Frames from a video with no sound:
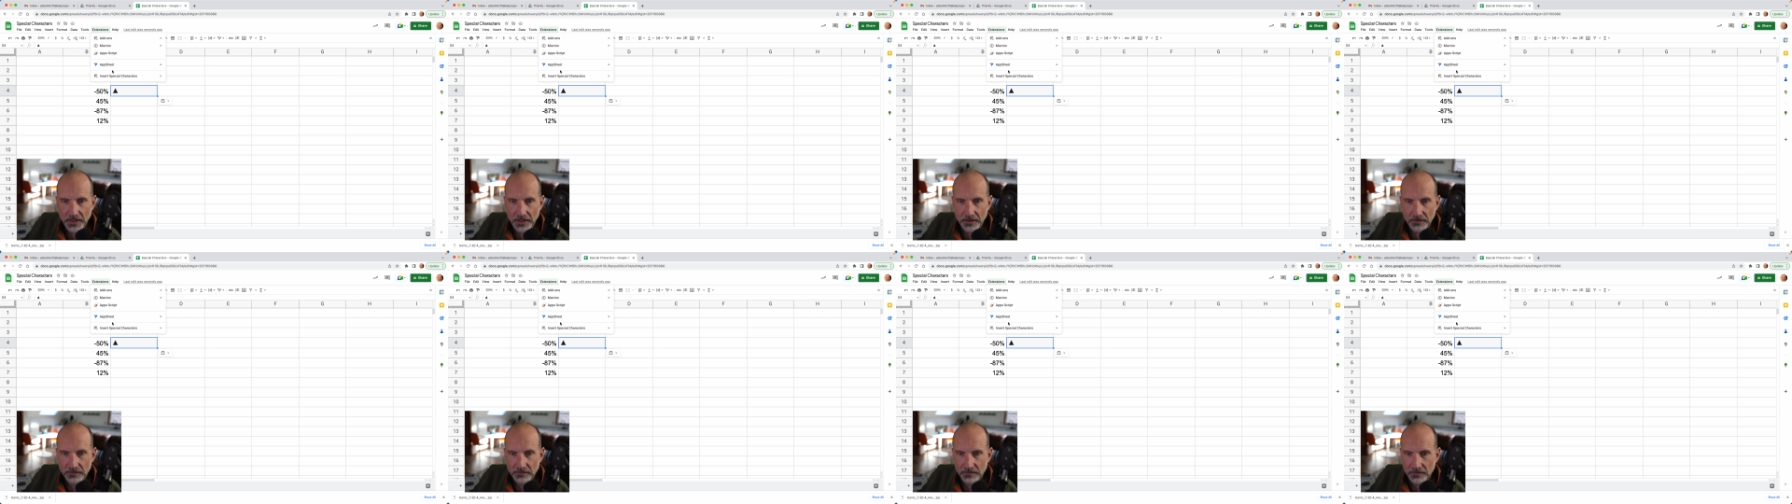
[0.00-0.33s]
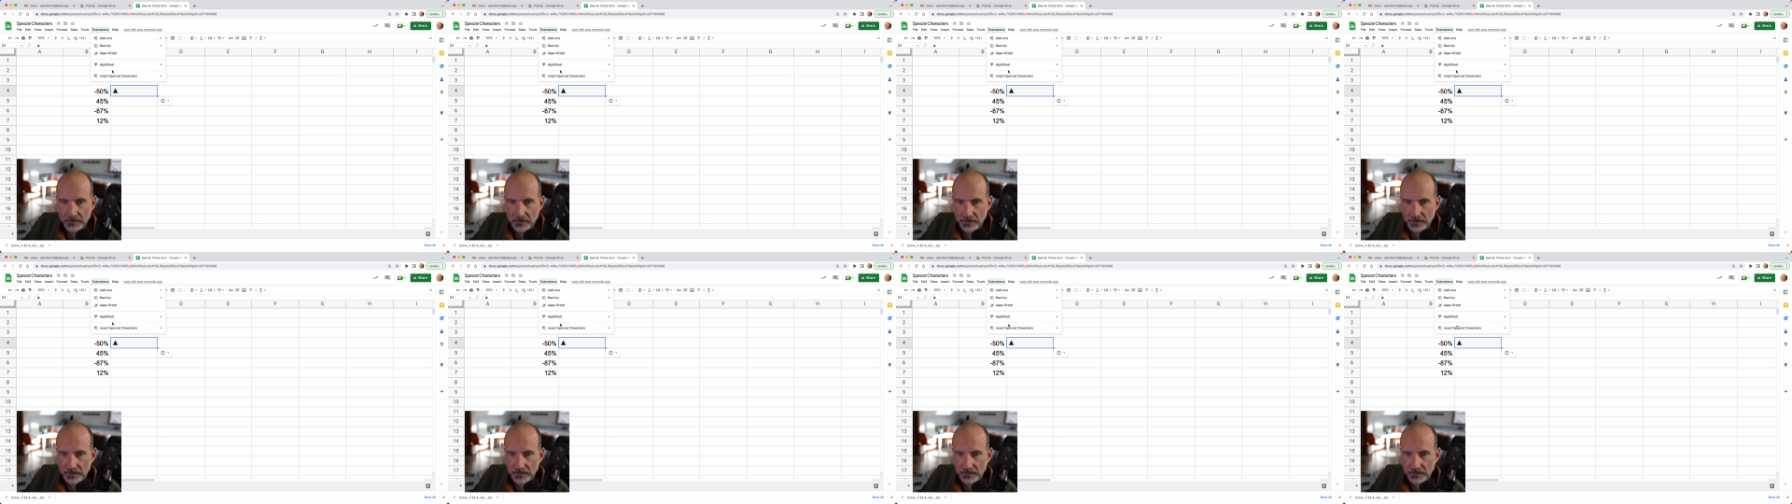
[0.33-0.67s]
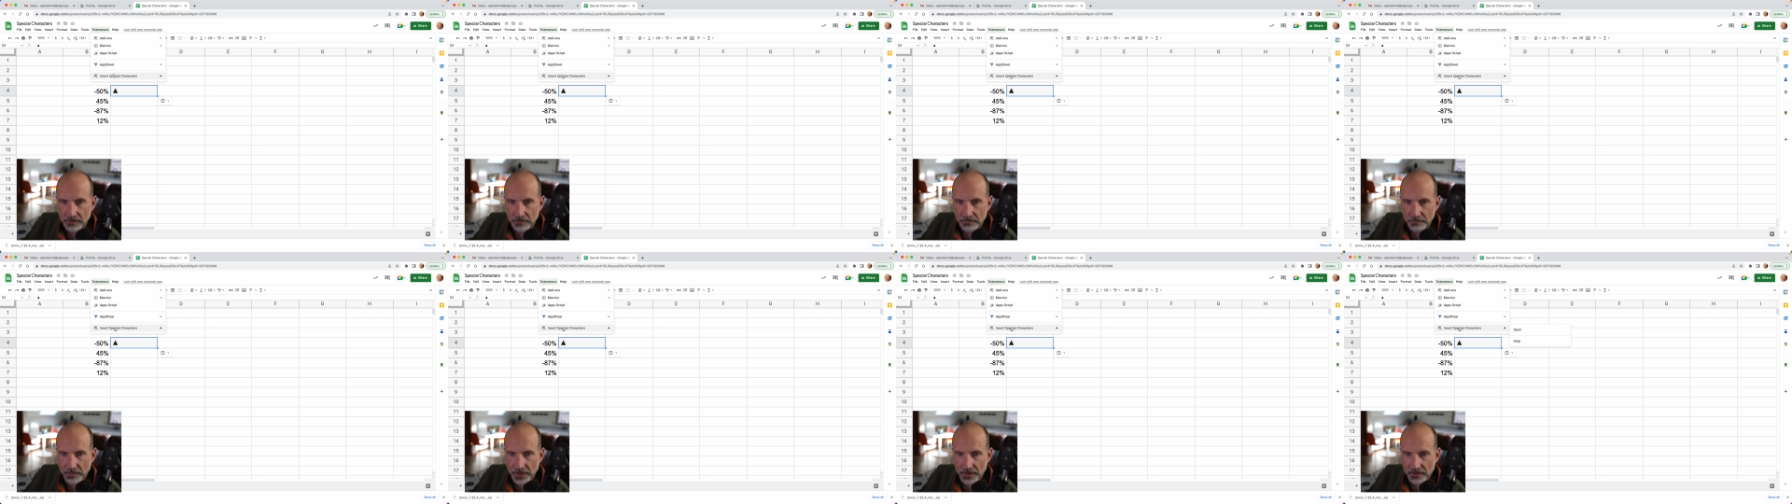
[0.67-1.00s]
insert
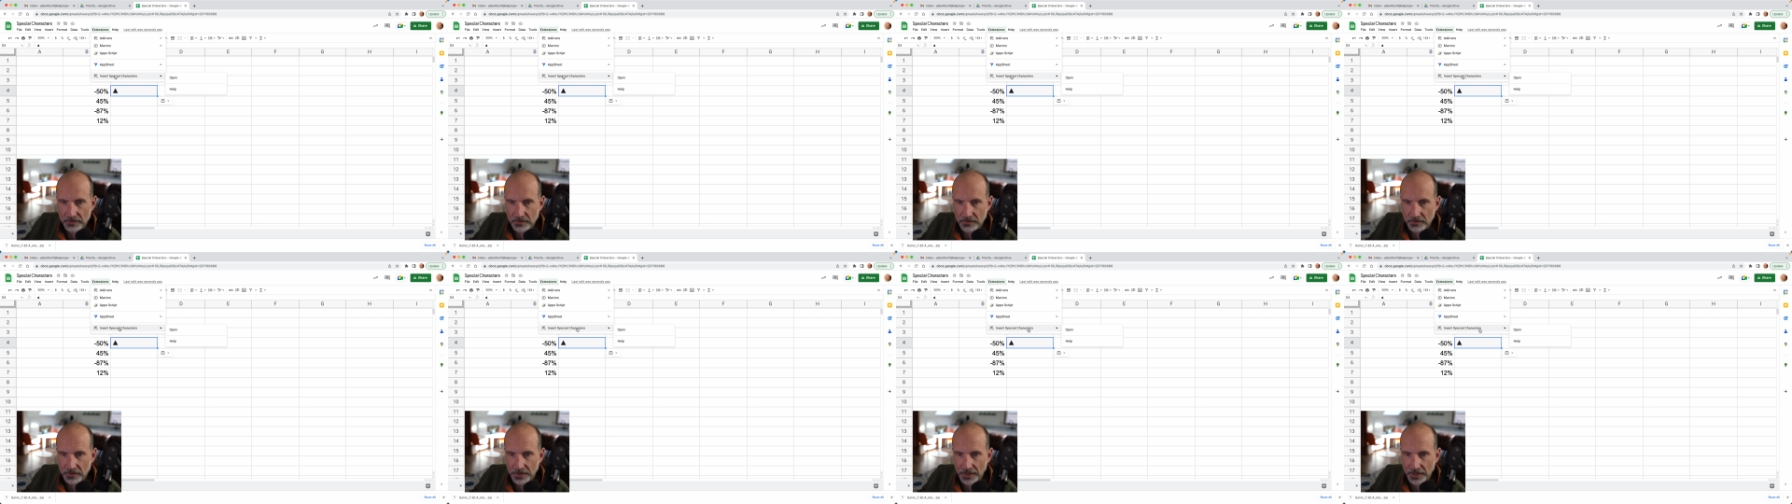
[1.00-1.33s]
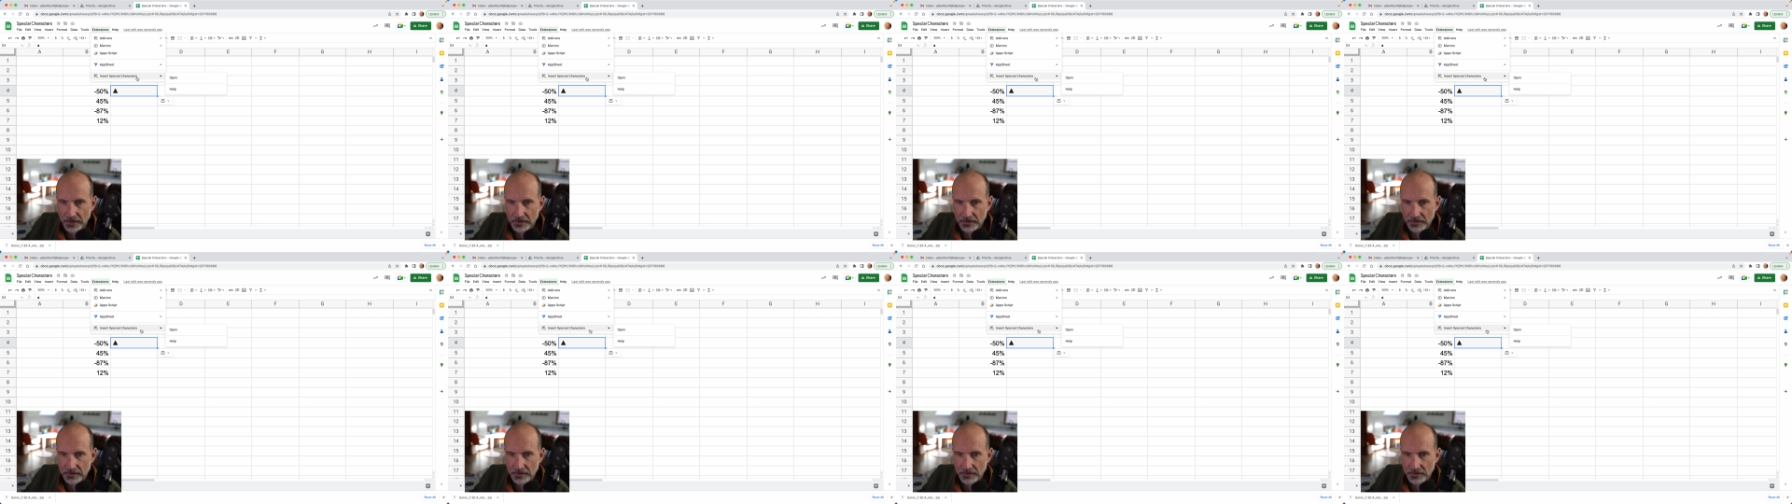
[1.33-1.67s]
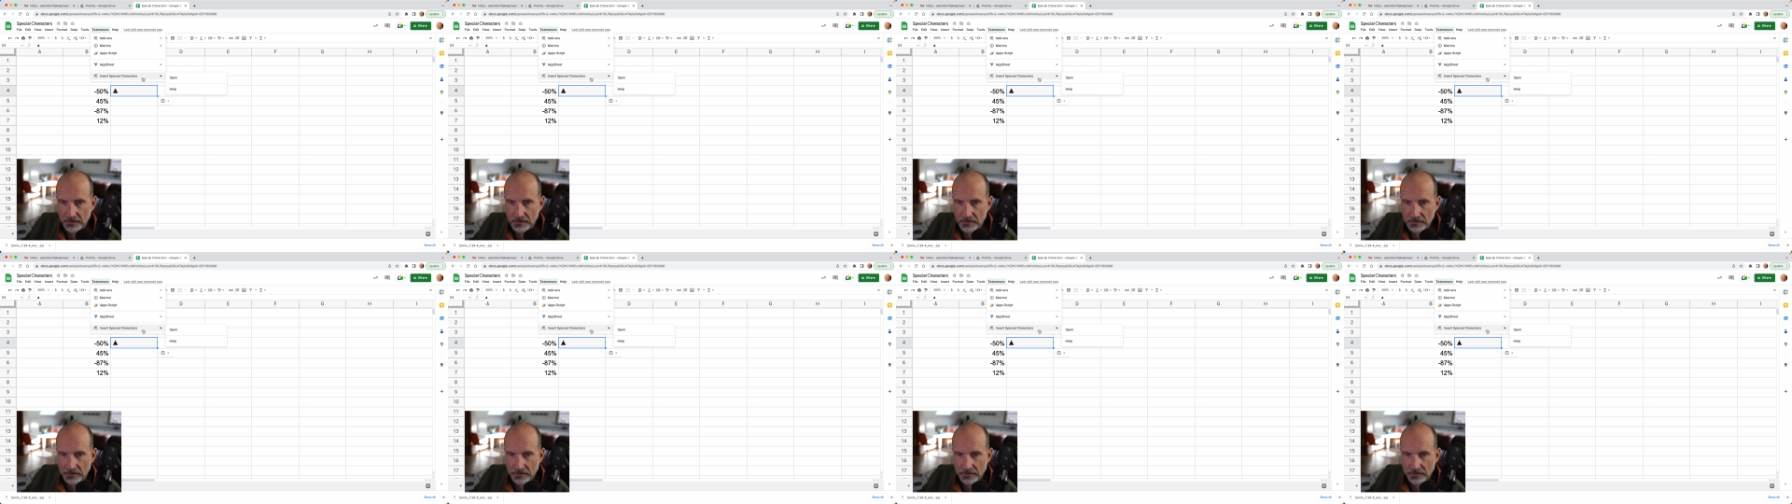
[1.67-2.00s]
special
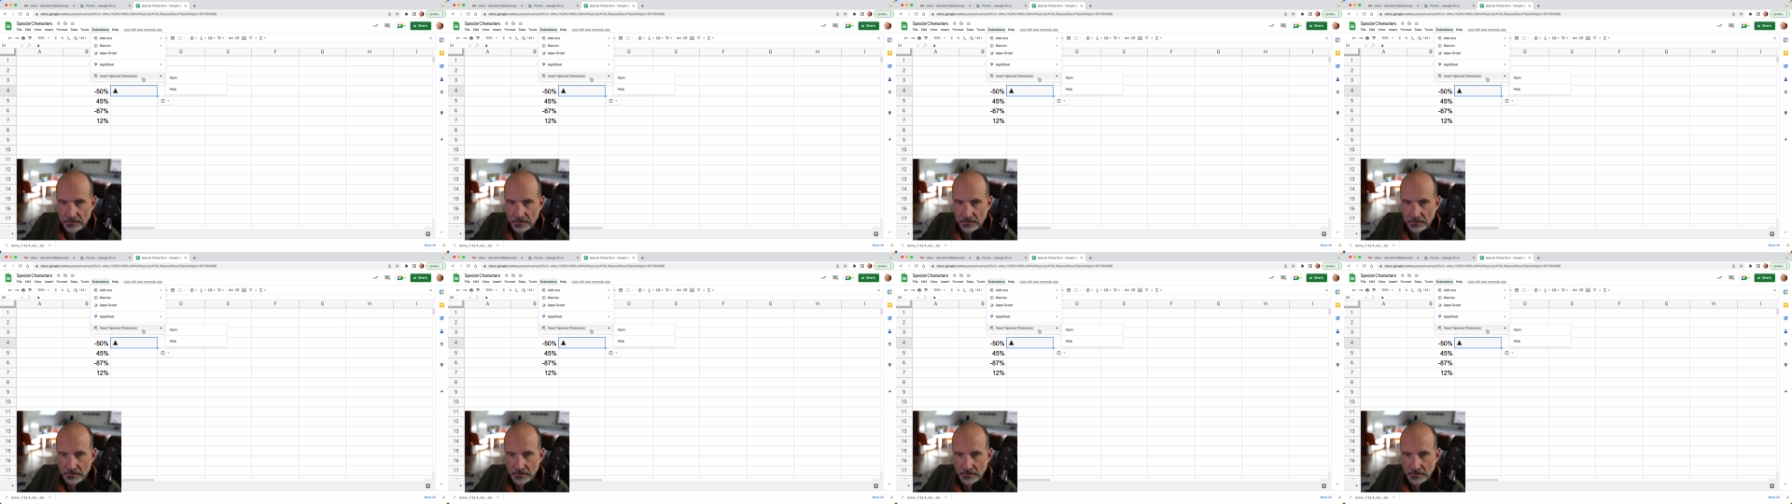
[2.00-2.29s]
characters